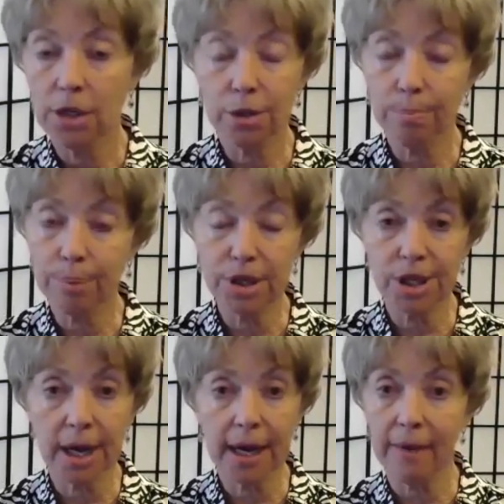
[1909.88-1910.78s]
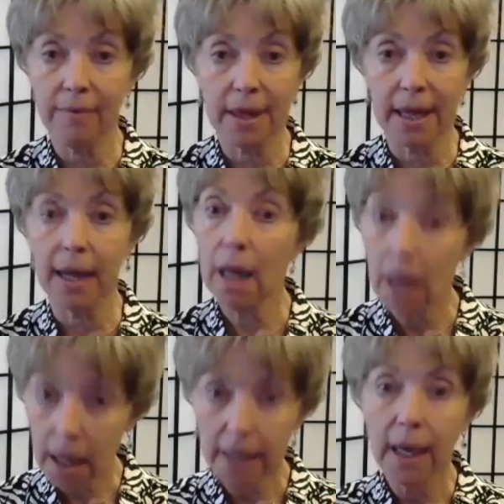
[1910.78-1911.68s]
is you appreciate everything.
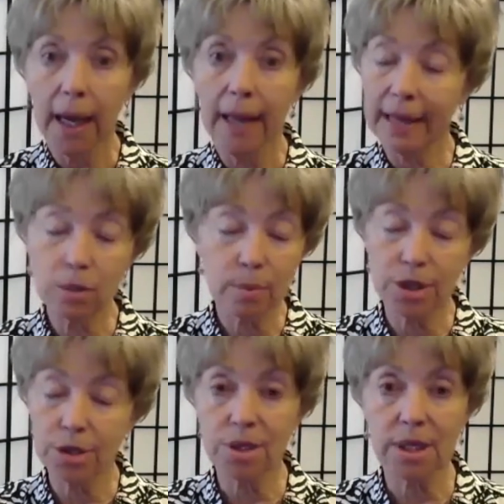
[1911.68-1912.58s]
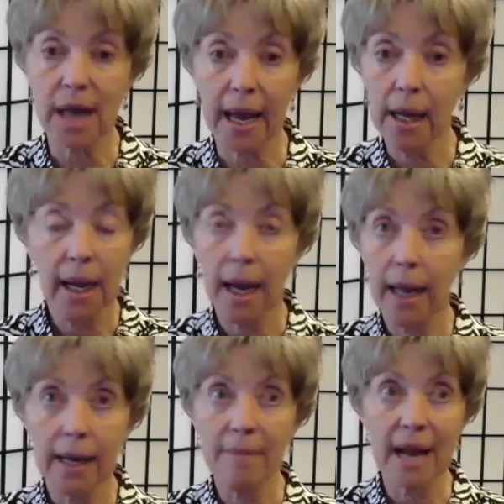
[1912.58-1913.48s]
And that's what you say.
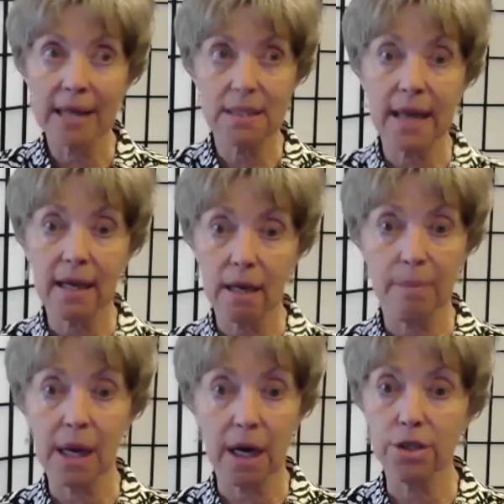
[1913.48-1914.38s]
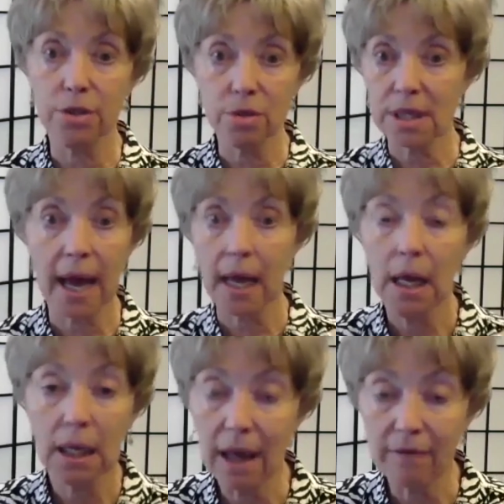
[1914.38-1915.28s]
And I'm not saying it because you say
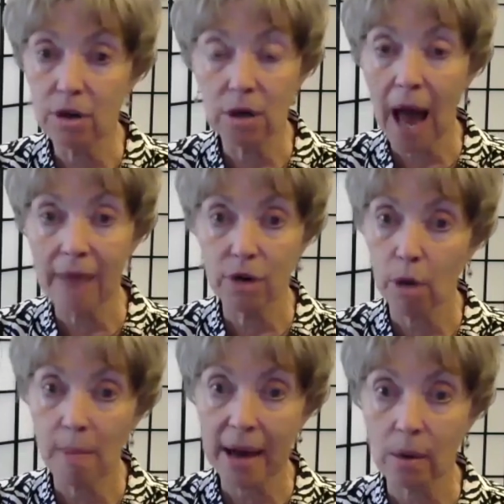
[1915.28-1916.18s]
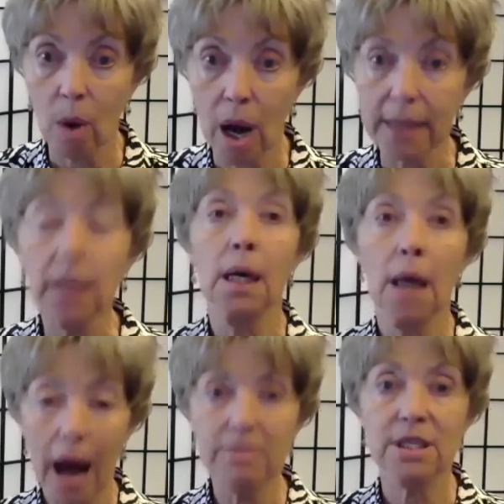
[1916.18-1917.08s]
love your life no matter what.
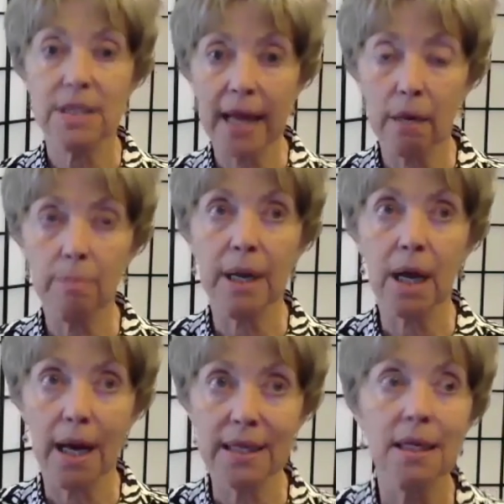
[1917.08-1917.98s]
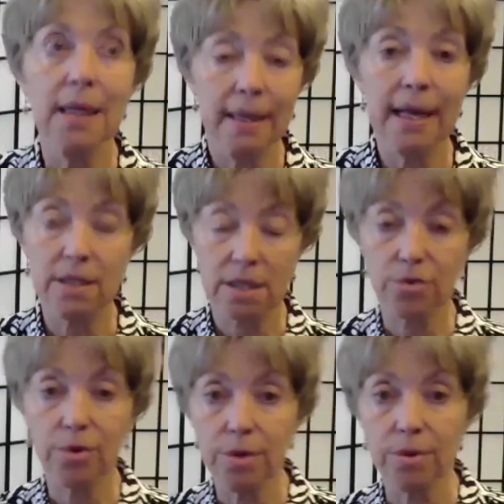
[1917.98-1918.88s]
I'm saying it because that's
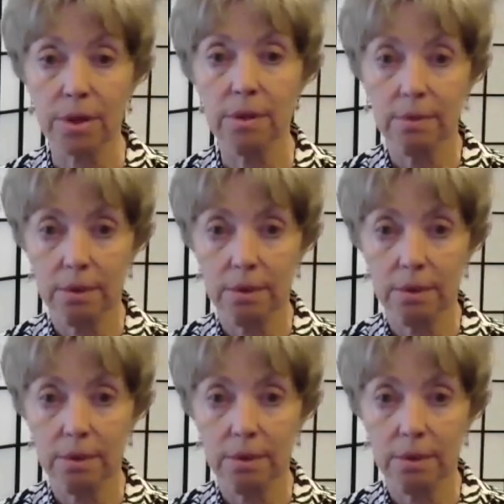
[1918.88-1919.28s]
the truth.